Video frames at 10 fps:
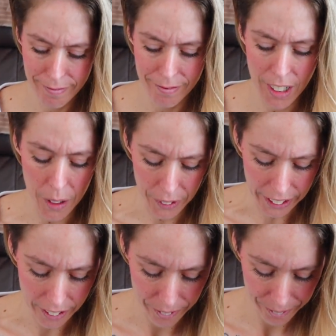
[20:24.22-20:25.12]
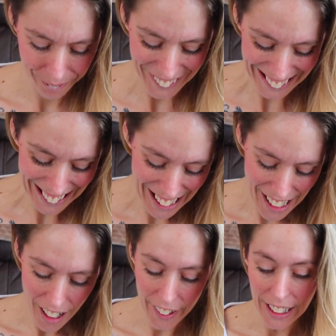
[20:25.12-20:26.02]
Not really. All
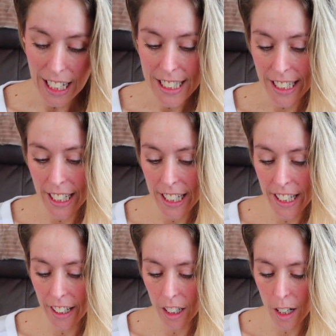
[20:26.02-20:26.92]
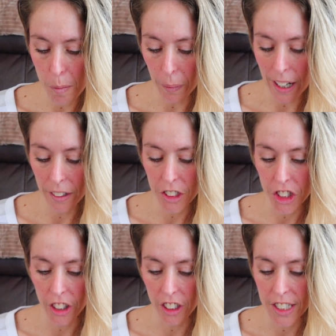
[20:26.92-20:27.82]
right. Last thing in here, brown
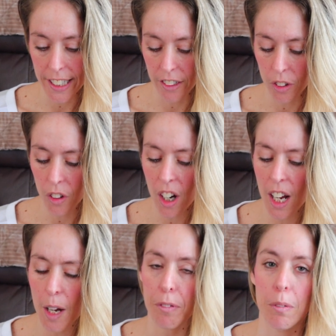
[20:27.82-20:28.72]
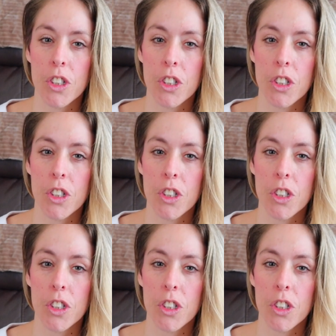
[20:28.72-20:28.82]
sugar scrub from